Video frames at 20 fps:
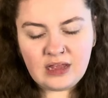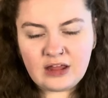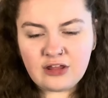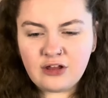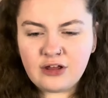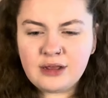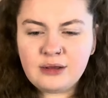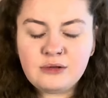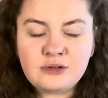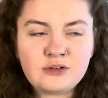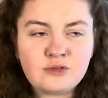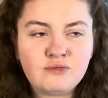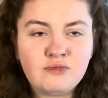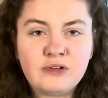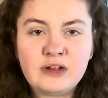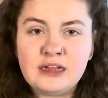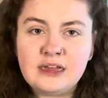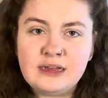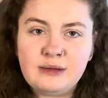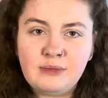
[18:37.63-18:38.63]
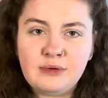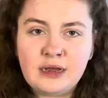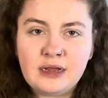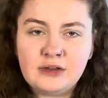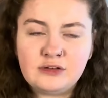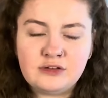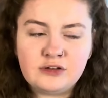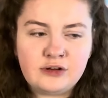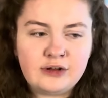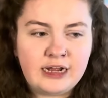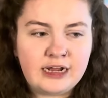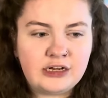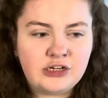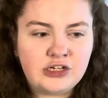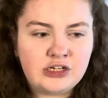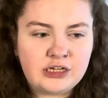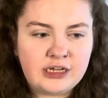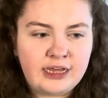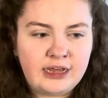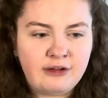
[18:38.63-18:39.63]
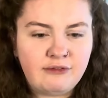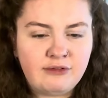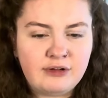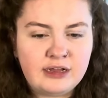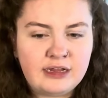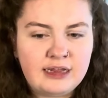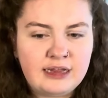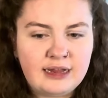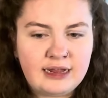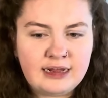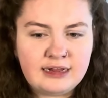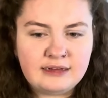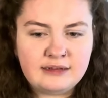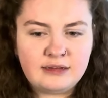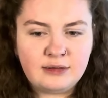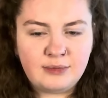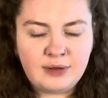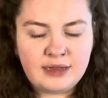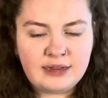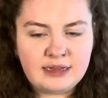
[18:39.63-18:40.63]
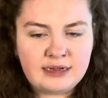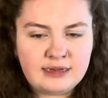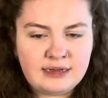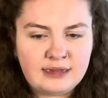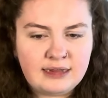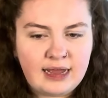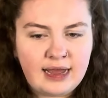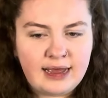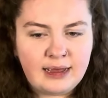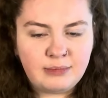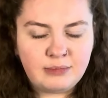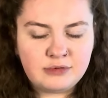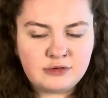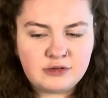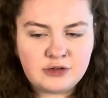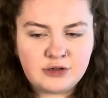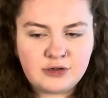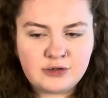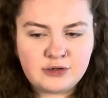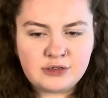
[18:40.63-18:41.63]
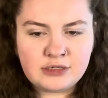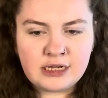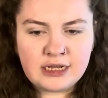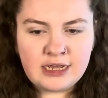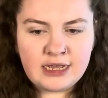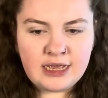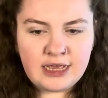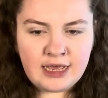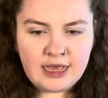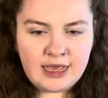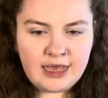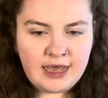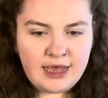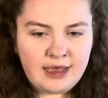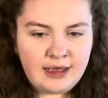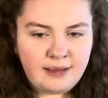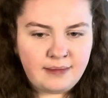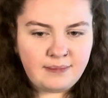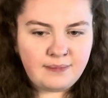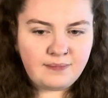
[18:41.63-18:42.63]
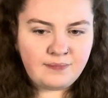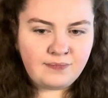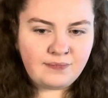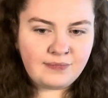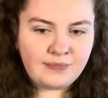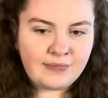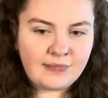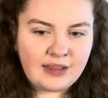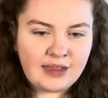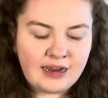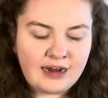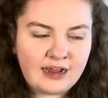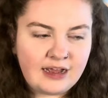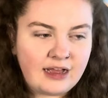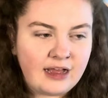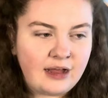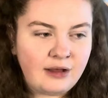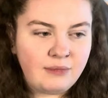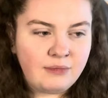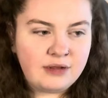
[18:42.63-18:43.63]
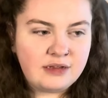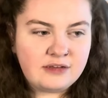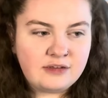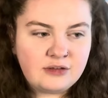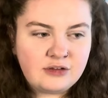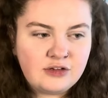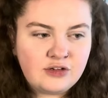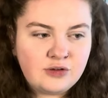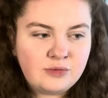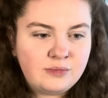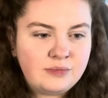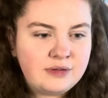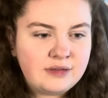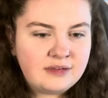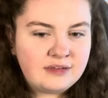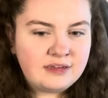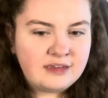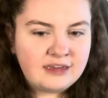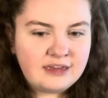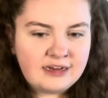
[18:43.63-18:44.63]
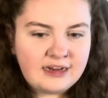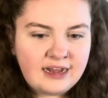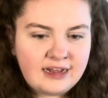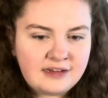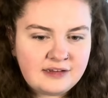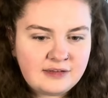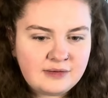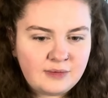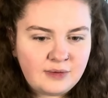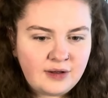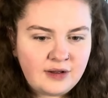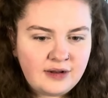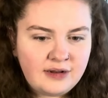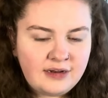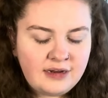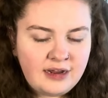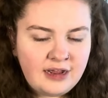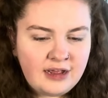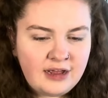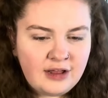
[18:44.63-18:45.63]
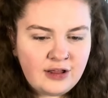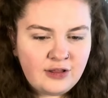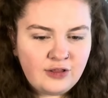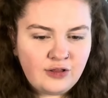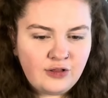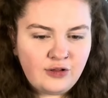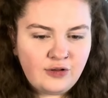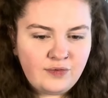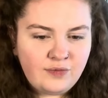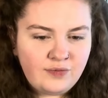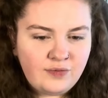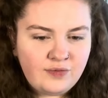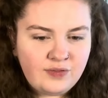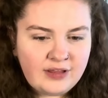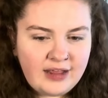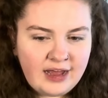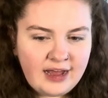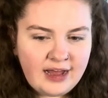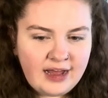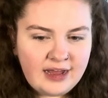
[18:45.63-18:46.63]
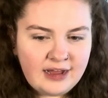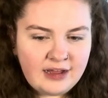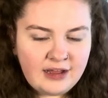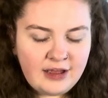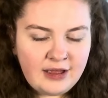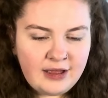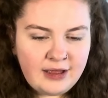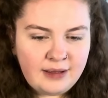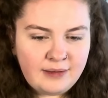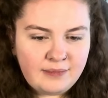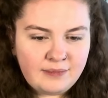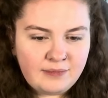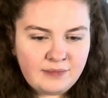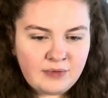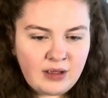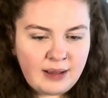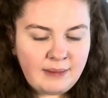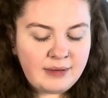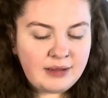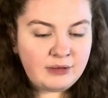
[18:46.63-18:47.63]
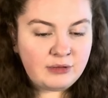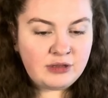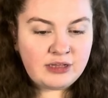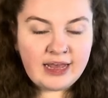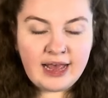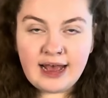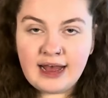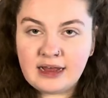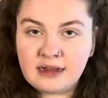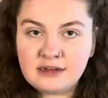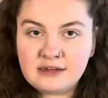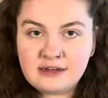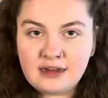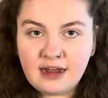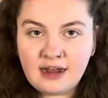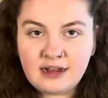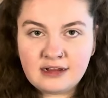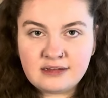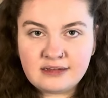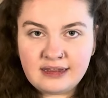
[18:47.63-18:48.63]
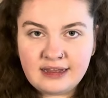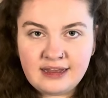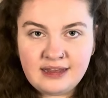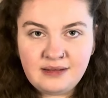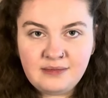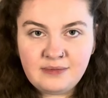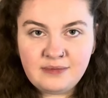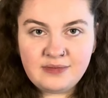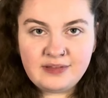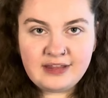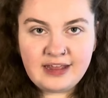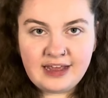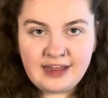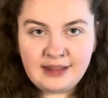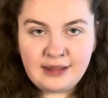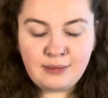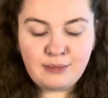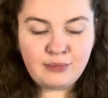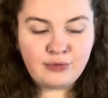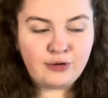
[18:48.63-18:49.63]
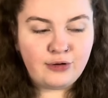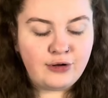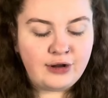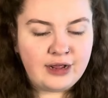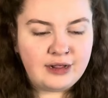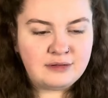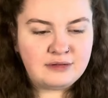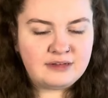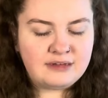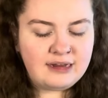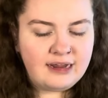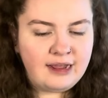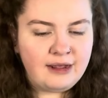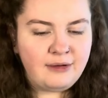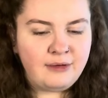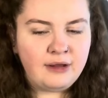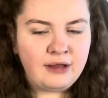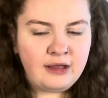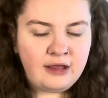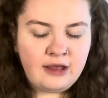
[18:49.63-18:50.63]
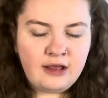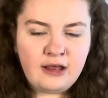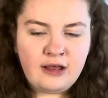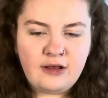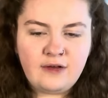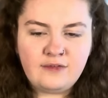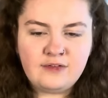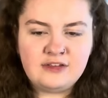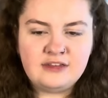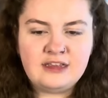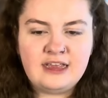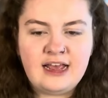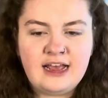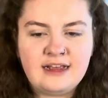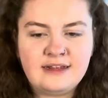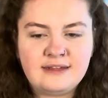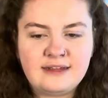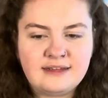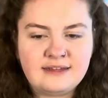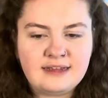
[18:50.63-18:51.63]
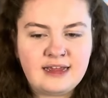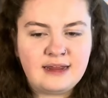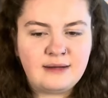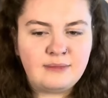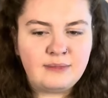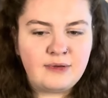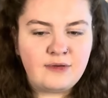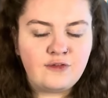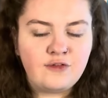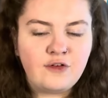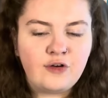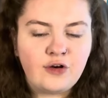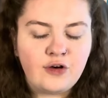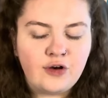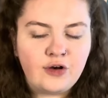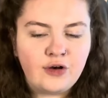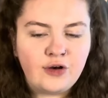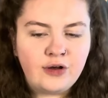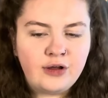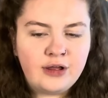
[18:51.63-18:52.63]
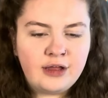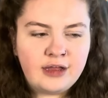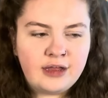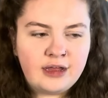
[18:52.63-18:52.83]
so it was really well done actually. I really liked the way they did that episode. Um, and I can't wait to jump into the next one. Love that um, I mean yeah, Darcy, they them pronouns now. Obviously, as I said before,